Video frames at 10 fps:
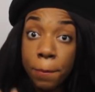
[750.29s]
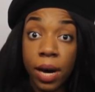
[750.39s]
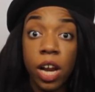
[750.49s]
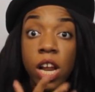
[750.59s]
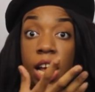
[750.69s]

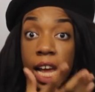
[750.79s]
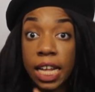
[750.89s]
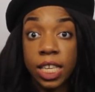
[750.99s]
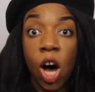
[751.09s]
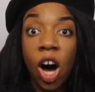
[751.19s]
But
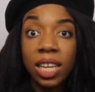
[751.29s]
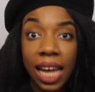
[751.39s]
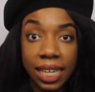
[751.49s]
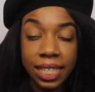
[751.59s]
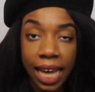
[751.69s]
it's an
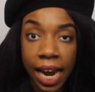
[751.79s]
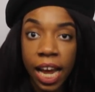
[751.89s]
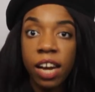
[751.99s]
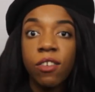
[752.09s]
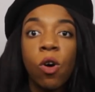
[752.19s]
online site,
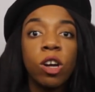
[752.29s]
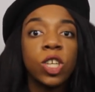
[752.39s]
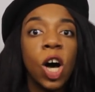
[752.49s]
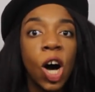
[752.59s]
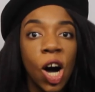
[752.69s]
and of course,
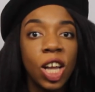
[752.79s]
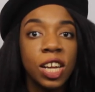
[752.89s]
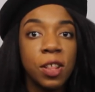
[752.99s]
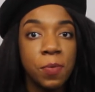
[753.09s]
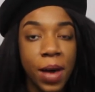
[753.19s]
all
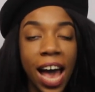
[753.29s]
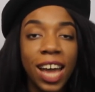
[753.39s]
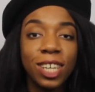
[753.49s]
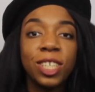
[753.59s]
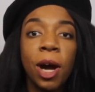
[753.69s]
of the
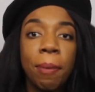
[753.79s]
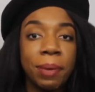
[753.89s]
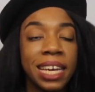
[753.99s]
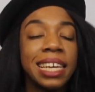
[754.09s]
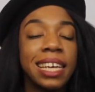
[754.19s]
patterns are
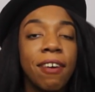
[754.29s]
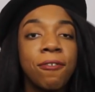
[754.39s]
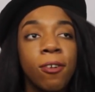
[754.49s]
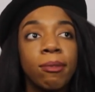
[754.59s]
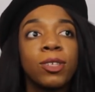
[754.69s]
PDF
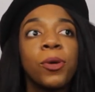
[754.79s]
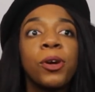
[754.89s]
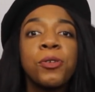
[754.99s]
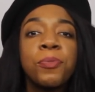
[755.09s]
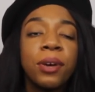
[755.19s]
form. So
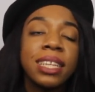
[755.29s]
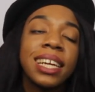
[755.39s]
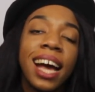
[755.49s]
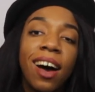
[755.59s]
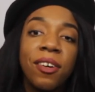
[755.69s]
when you print
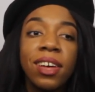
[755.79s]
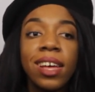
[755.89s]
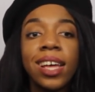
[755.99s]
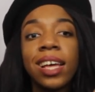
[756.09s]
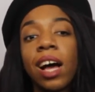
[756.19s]
it out,
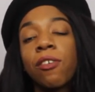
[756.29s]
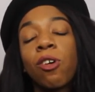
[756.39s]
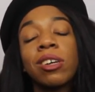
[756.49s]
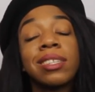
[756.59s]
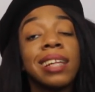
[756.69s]
of
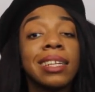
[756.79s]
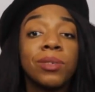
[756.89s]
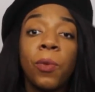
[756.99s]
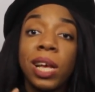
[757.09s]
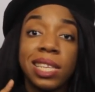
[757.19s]
course, that's
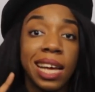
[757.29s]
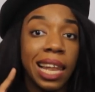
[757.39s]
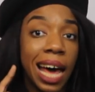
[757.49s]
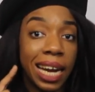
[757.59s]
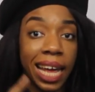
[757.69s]
wasting a
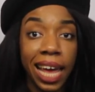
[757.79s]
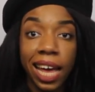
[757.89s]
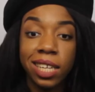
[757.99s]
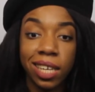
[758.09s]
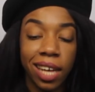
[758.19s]
lot of ink.